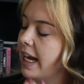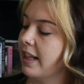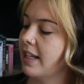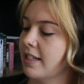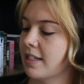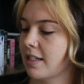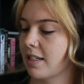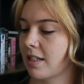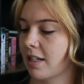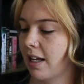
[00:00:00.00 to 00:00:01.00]
Heir.
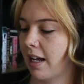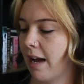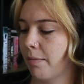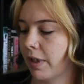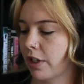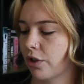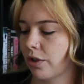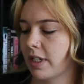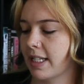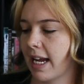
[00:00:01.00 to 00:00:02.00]
This, I'm pretty
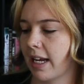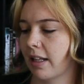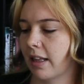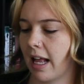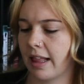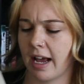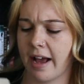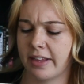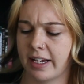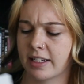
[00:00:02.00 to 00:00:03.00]
sure, is like, they're
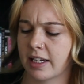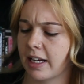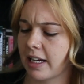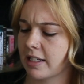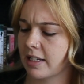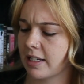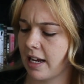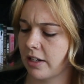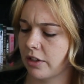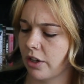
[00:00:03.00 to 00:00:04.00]
either interconnected
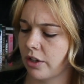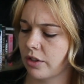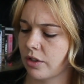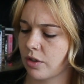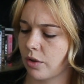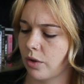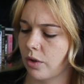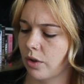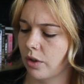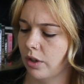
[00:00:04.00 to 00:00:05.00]
standalones
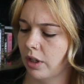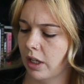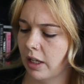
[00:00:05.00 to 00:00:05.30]
or